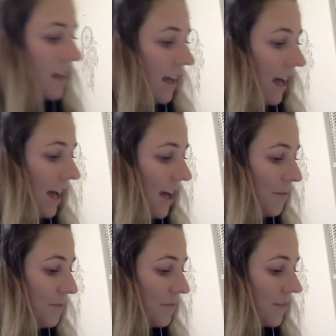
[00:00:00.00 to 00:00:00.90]

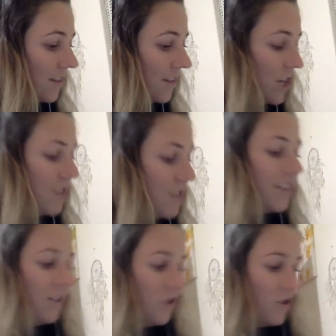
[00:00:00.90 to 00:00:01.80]
Um,
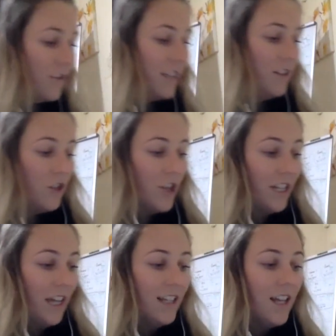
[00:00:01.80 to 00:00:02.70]
generally enjoying the
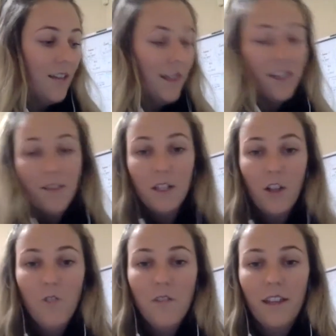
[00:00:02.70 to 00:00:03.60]
journey, and it, that comes
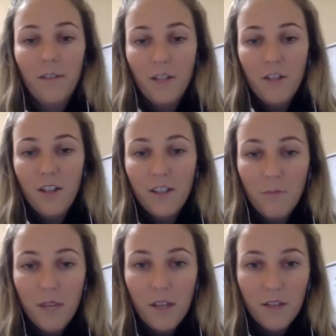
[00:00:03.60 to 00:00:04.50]
along with it. When you get
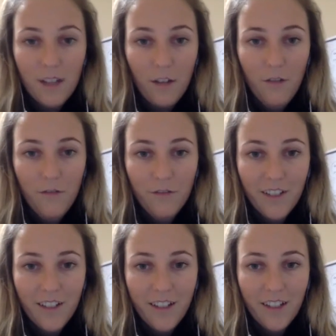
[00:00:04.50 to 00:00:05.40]
to be yourself,
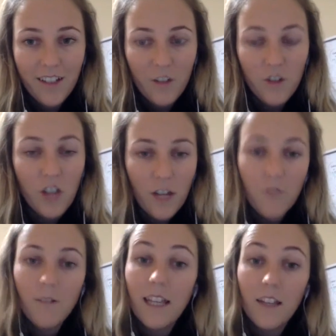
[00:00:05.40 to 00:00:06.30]
you
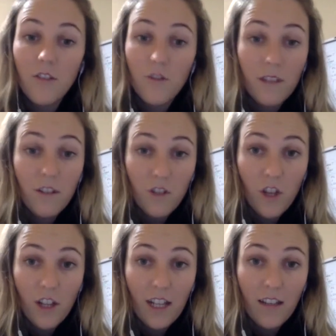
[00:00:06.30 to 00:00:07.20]
genuinely enjoy the
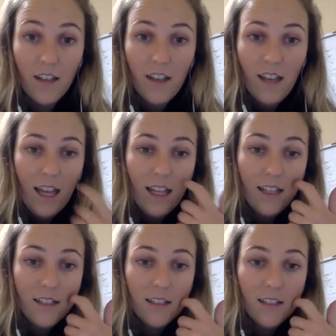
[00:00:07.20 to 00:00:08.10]
journey.
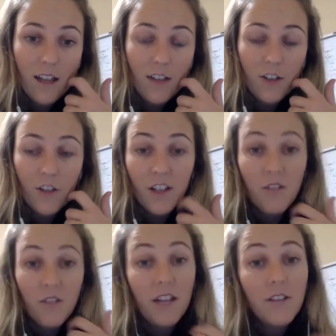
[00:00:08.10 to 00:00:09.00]
And I don't know if
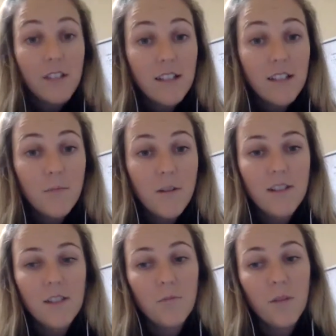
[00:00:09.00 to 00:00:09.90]
anyone else has
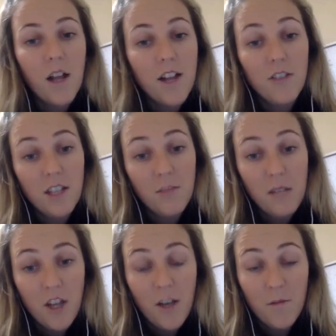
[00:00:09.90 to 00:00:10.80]
experienced this, but I know there's
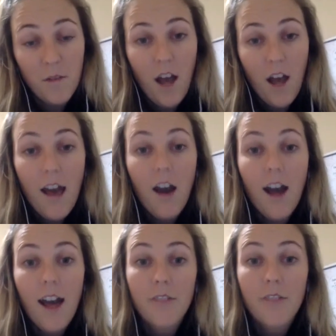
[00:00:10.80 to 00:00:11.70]
been times where I,
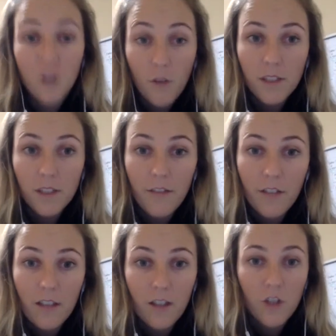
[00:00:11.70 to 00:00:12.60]
I have stopped
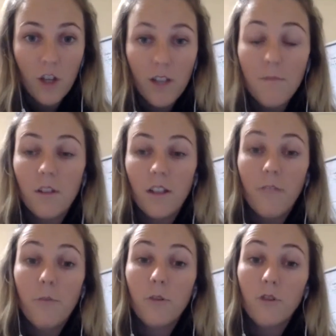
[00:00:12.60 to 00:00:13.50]
loving the journey because
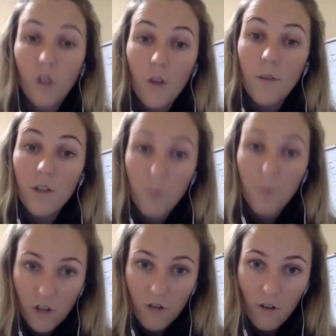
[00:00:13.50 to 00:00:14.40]
I've put so much
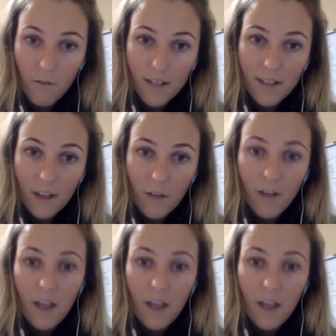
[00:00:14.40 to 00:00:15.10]
pressure on myself